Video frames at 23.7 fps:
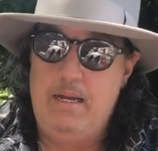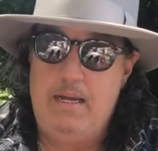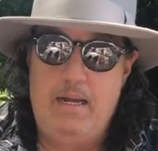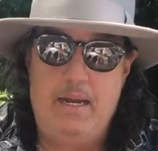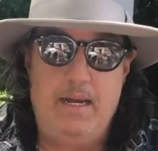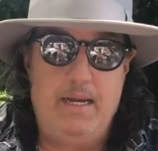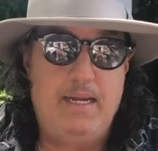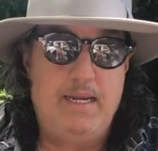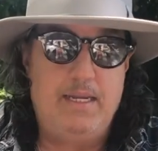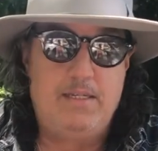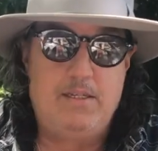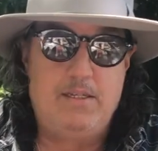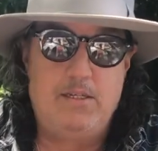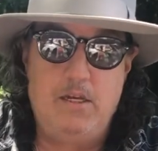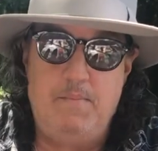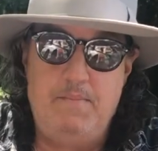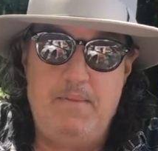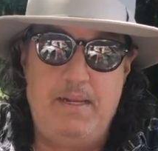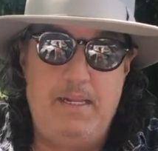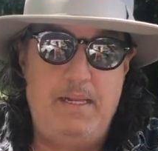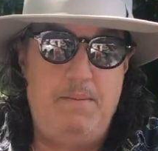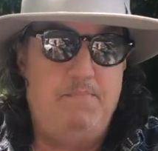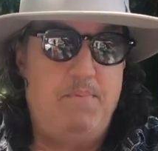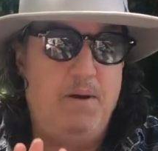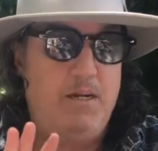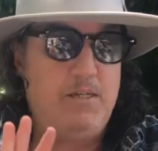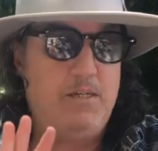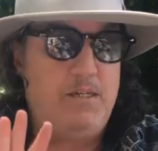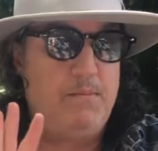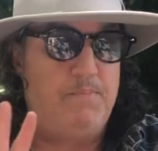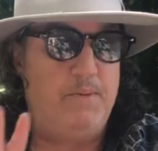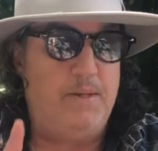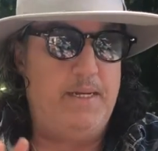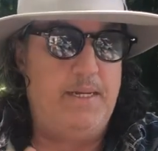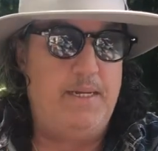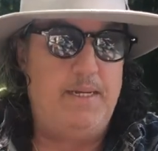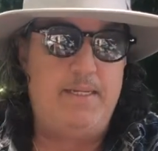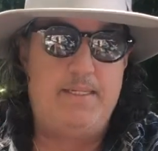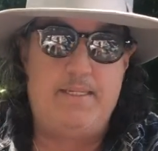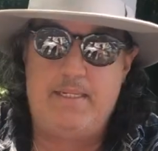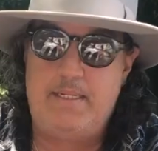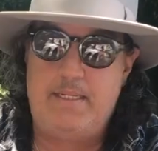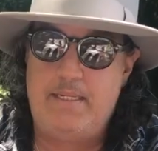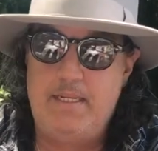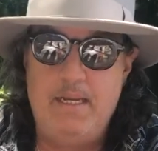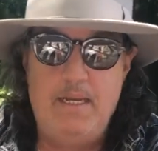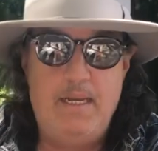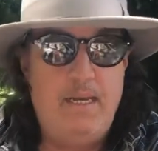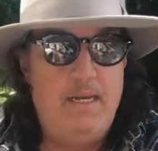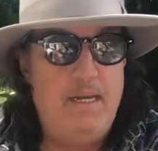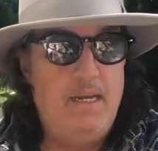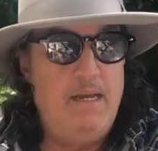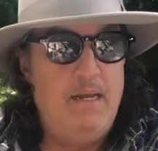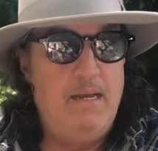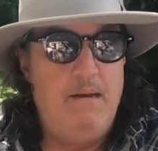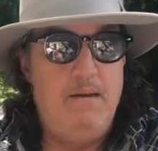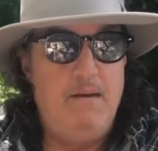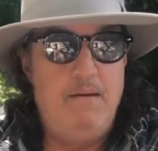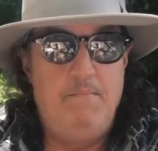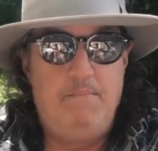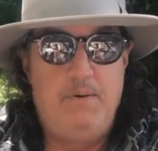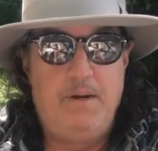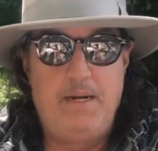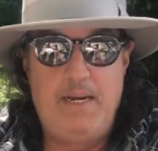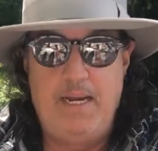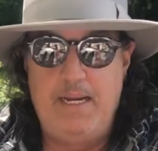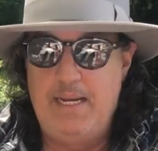I got so many budget blades, but I